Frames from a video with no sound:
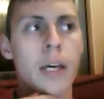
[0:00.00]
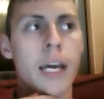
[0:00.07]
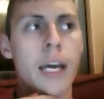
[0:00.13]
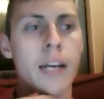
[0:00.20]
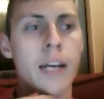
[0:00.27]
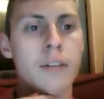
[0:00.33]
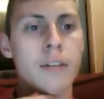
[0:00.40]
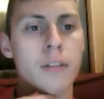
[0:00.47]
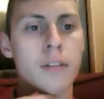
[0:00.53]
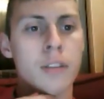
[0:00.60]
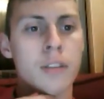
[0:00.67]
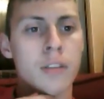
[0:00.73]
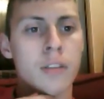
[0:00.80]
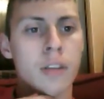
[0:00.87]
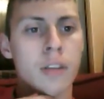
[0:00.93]
and
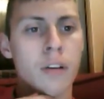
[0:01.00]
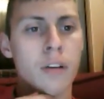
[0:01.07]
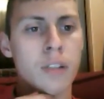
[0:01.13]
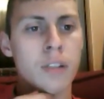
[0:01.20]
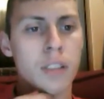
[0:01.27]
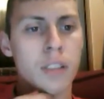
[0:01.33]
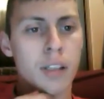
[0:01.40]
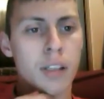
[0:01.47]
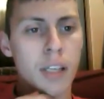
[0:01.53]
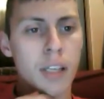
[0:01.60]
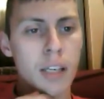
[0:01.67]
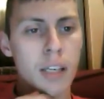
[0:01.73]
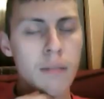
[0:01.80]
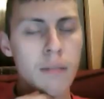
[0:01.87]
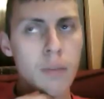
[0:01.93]
they're a
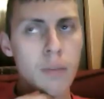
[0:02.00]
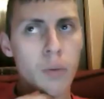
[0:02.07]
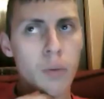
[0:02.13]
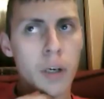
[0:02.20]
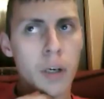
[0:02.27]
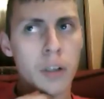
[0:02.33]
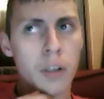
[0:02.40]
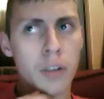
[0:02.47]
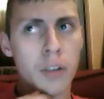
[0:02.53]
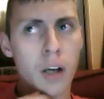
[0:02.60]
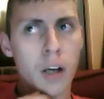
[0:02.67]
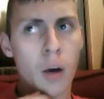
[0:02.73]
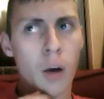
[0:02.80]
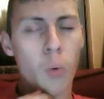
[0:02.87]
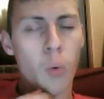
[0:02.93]
team where
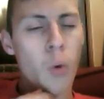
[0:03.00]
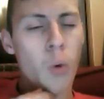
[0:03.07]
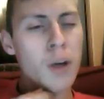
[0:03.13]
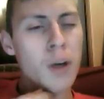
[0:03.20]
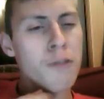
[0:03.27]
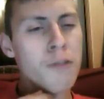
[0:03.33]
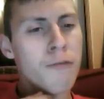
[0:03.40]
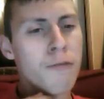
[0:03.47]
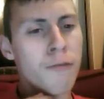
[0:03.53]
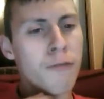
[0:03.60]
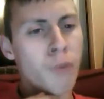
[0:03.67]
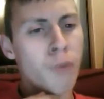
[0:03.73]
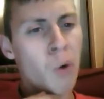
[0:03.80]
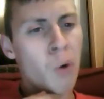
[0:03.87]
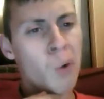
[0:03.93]
a
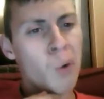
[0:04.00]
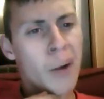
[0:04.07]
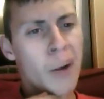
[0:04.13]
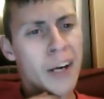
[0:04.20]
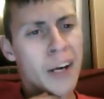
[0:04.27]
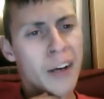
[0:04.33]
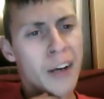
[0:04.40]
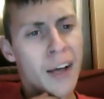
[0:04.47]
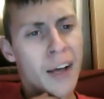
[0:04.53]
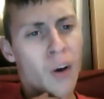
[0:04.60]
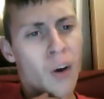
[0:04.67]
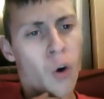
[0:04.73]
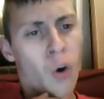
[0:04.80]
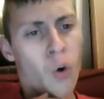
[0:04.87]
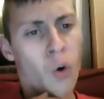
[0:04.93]
1-4 record at
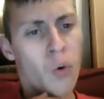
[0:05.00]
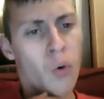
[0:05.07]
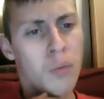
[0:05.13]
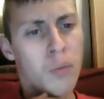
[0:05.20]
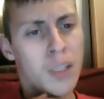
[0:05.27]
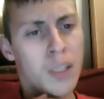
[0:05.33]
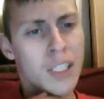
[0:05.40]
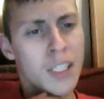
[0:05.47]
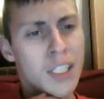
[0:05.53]
home